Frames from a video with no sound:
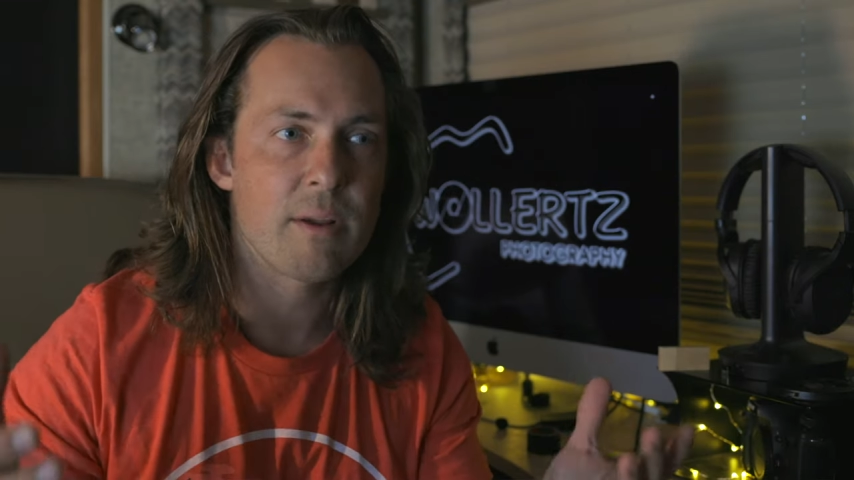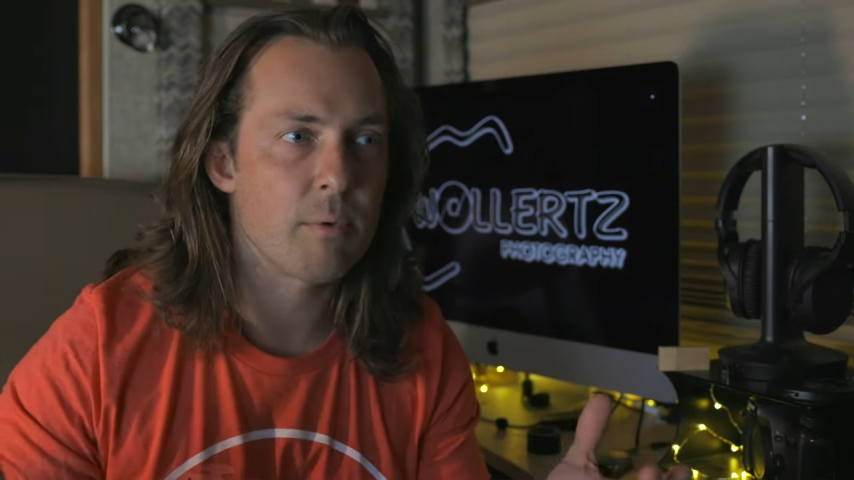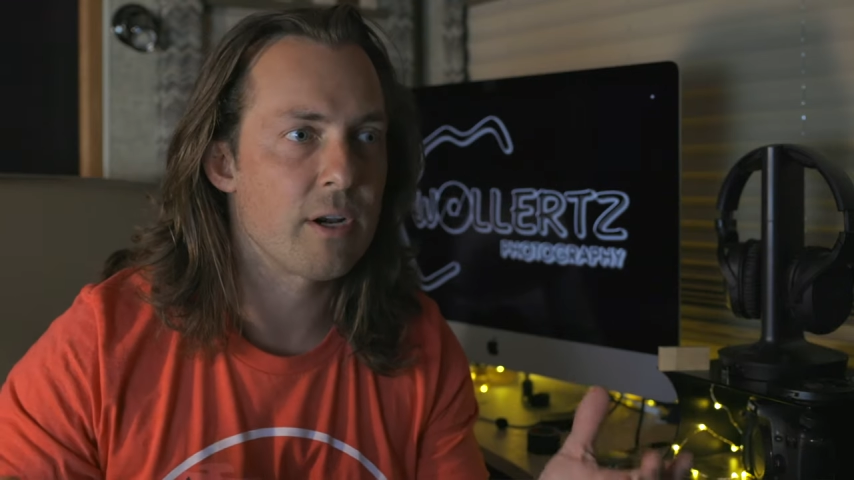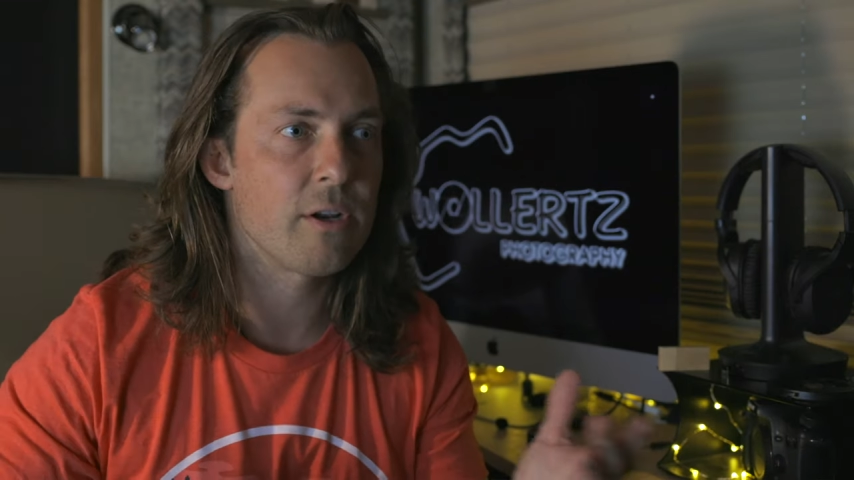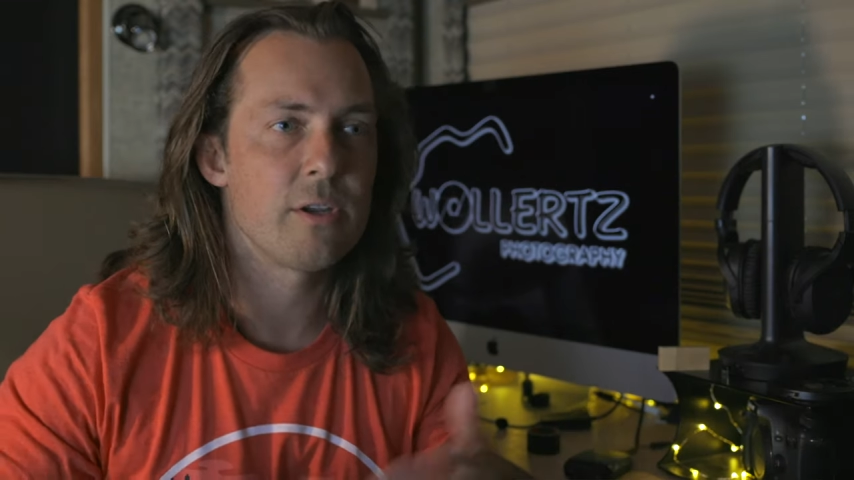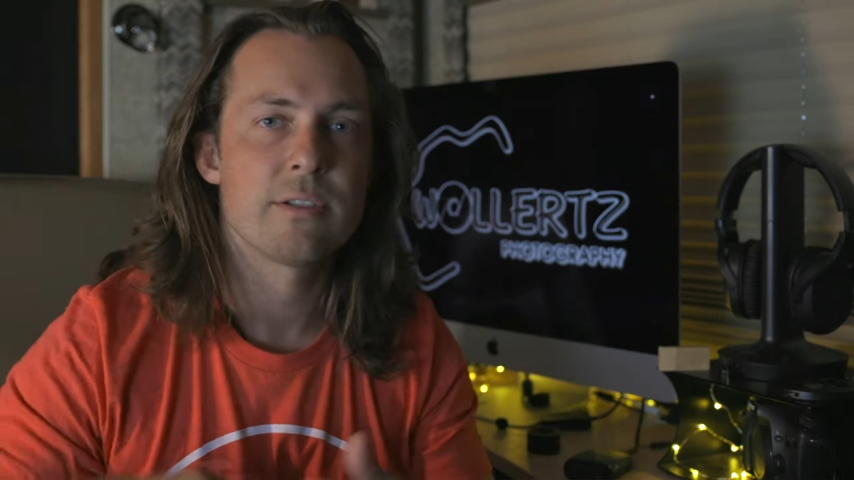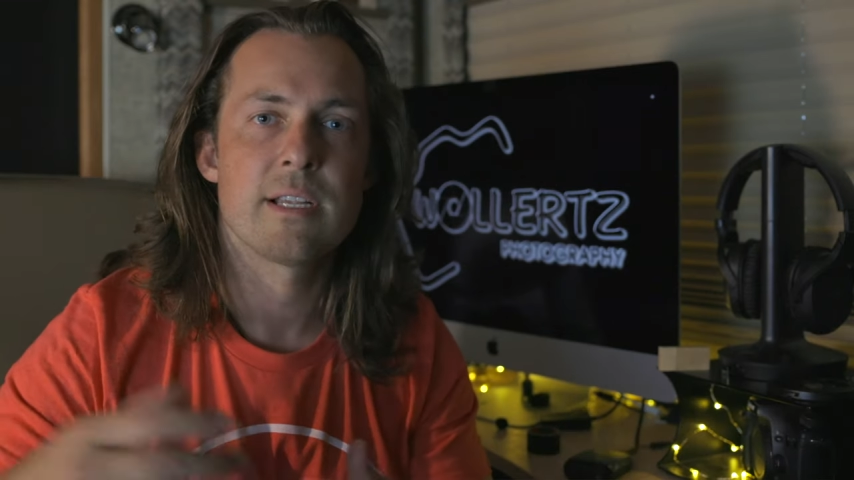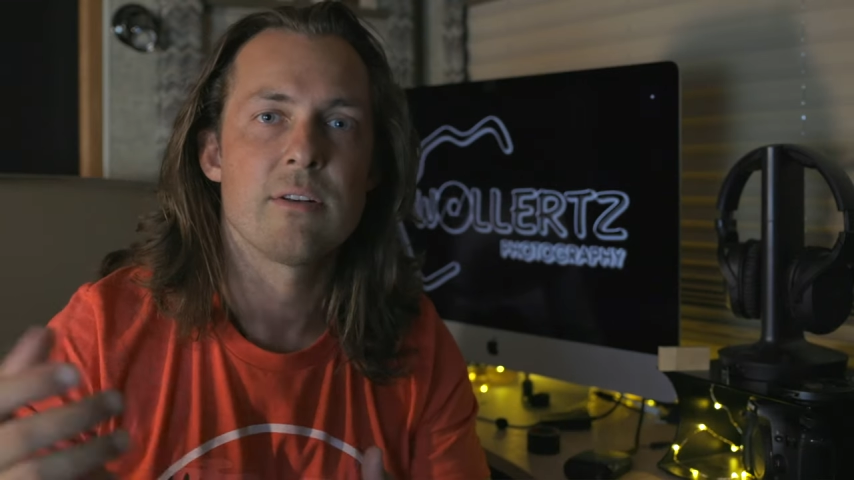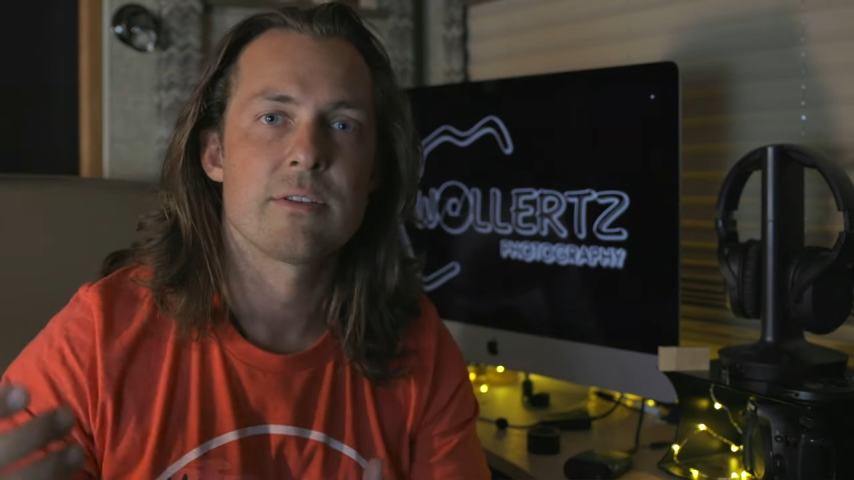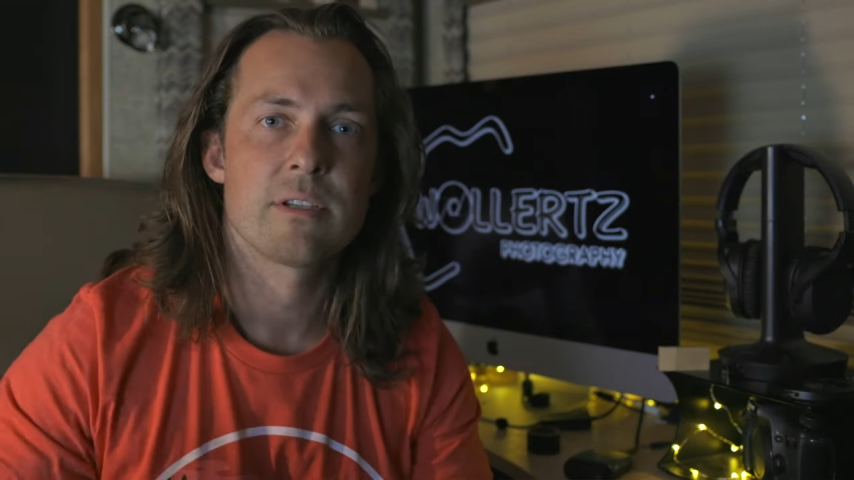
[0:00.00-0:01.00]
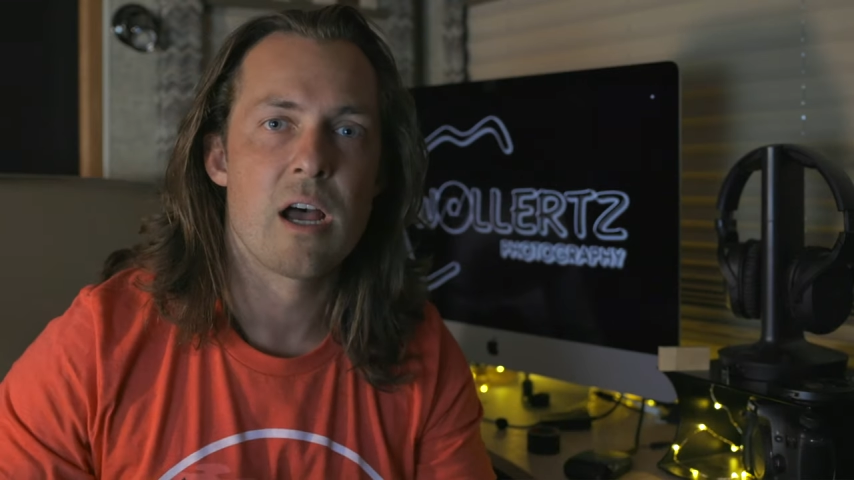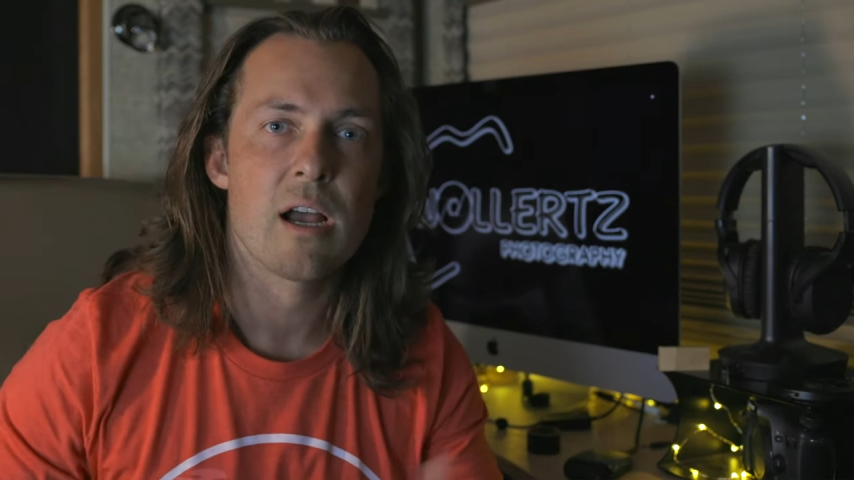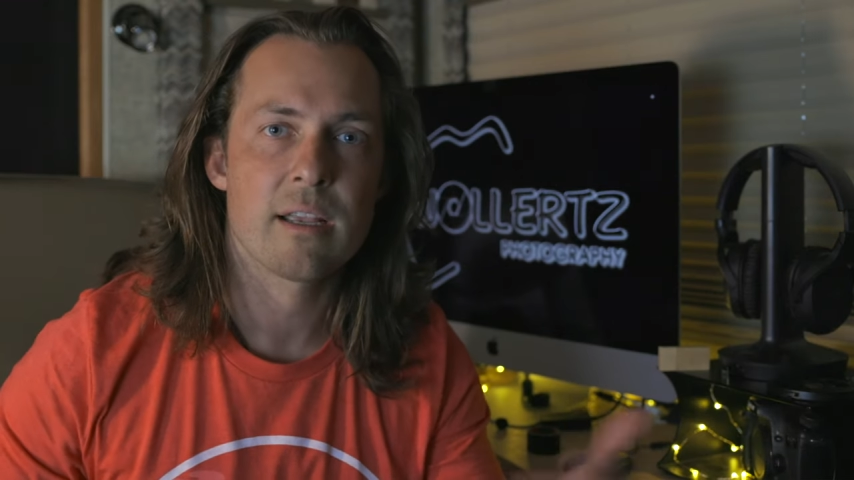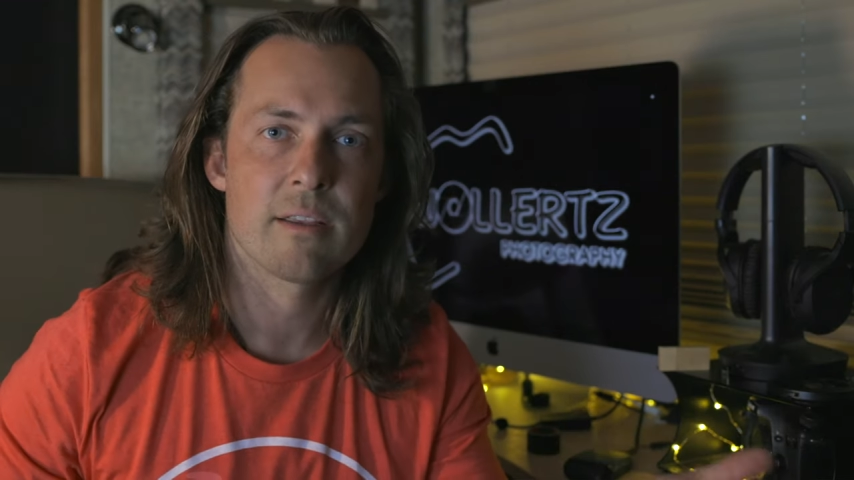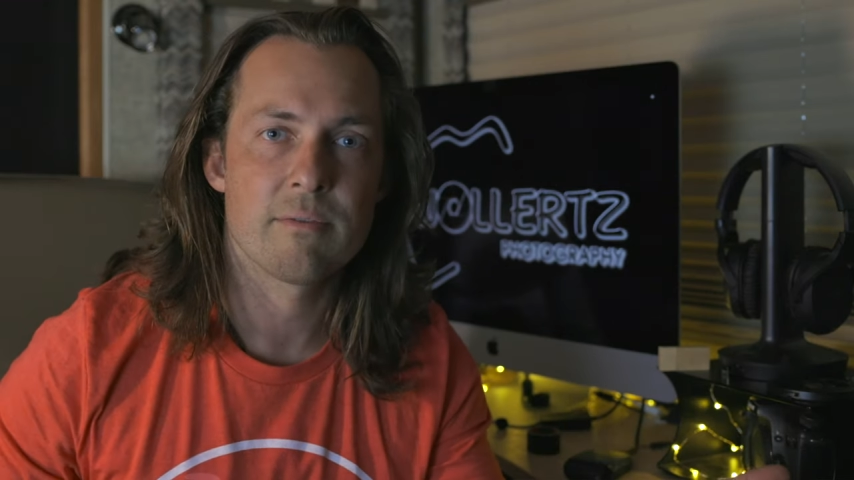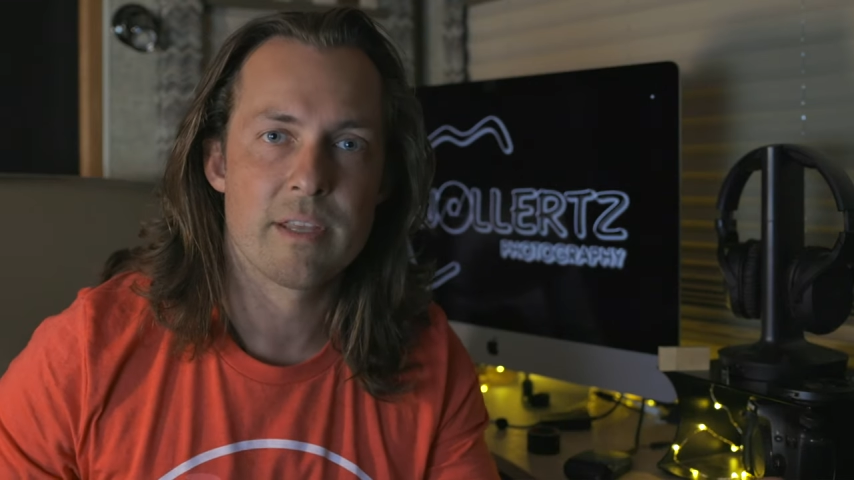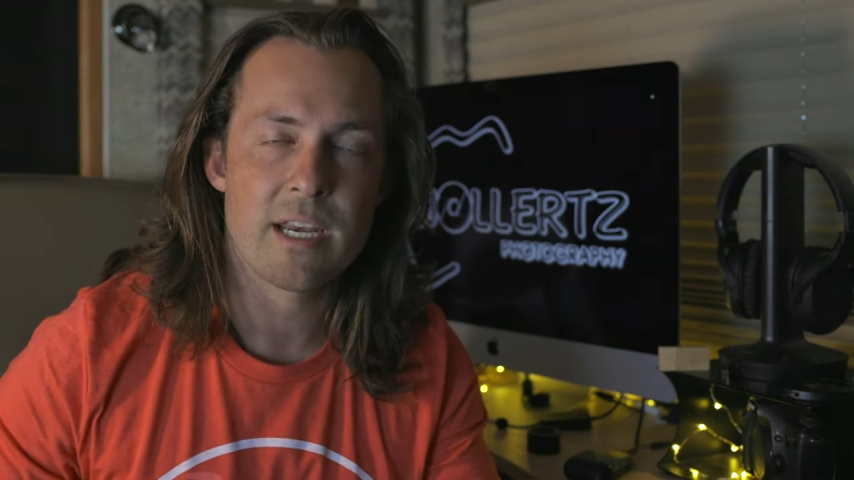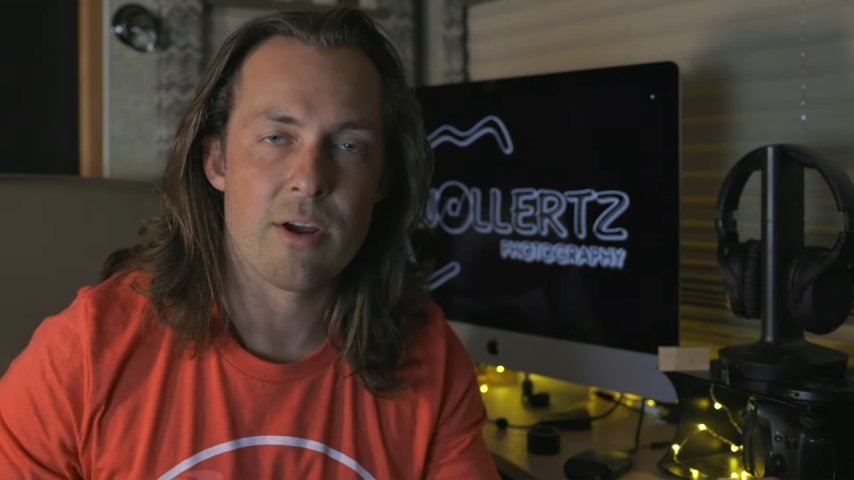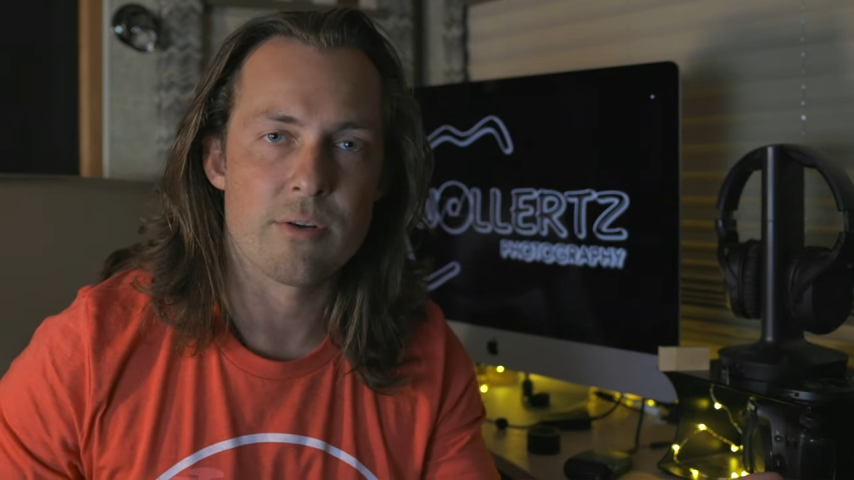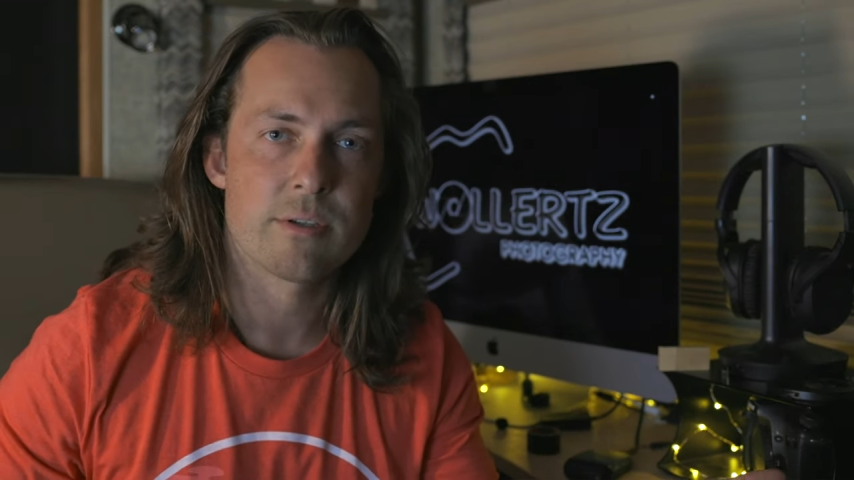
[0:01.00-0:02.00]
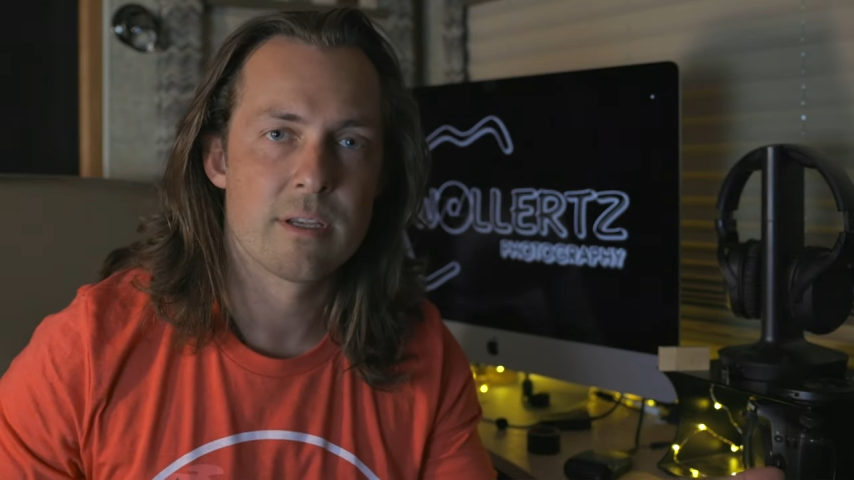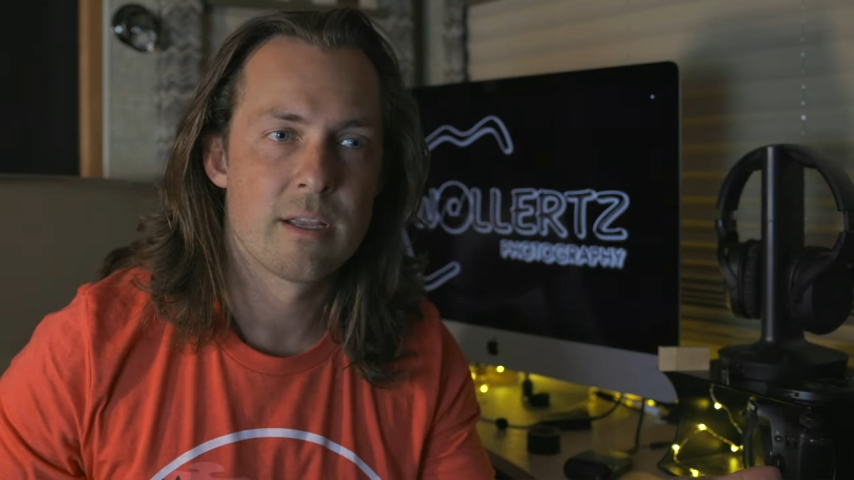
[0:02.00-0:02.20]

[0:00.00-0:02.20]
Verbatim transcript: why don't you sell stock videos?